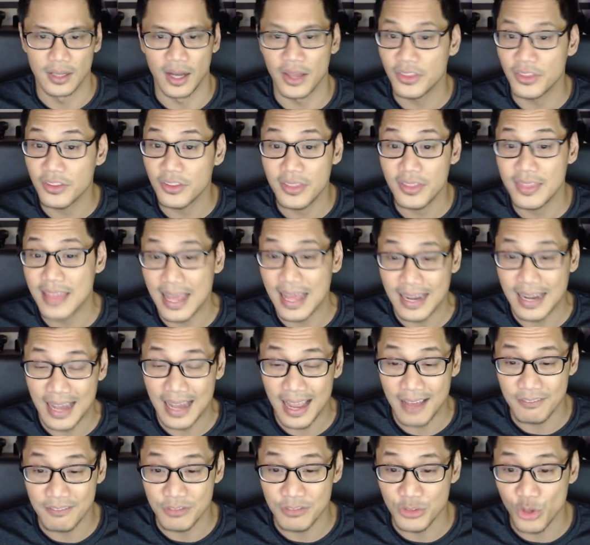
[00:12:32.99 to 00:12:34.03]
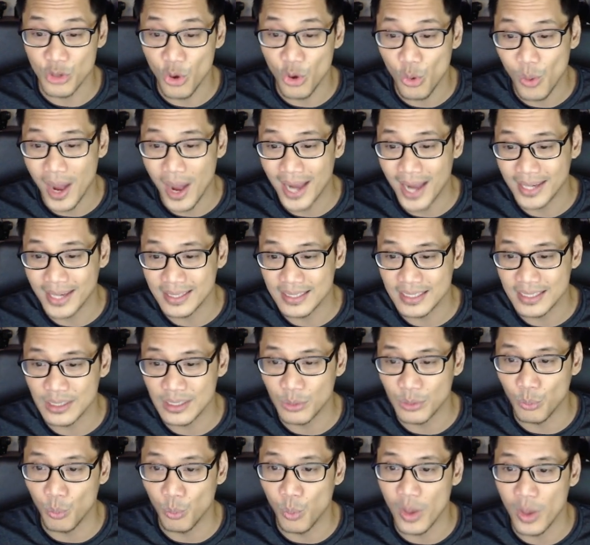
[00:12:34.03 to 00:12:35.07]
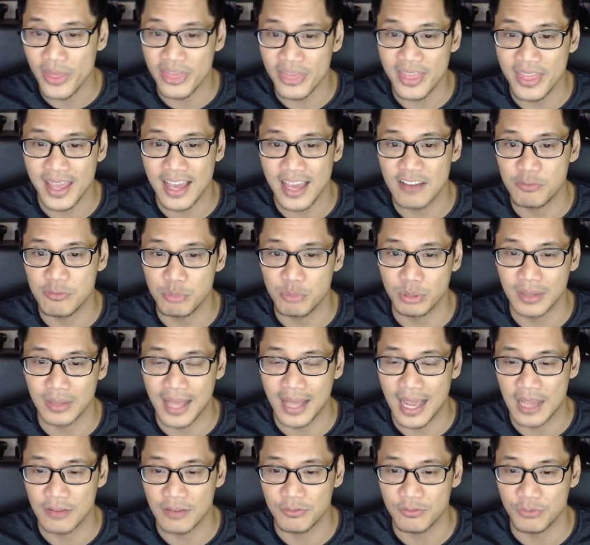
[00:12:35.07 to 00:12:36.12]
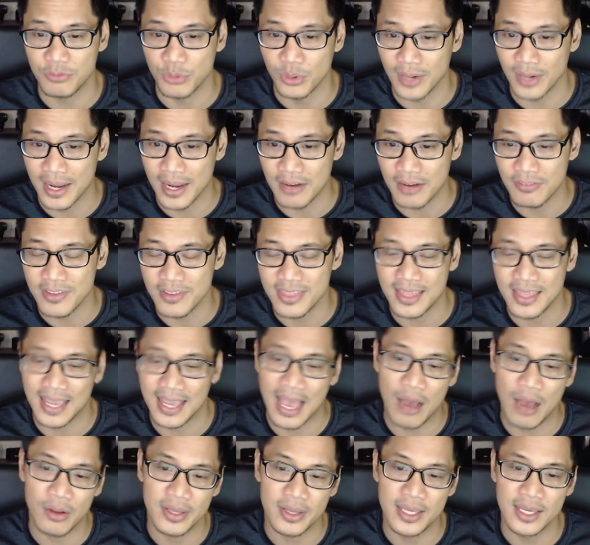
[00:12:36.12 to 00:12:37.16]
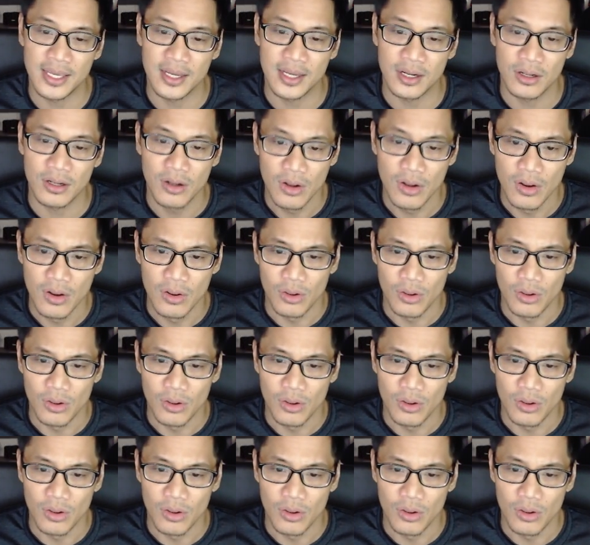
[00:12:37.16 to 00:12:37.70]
Other than that, I have no idea what they have planned for everything out here,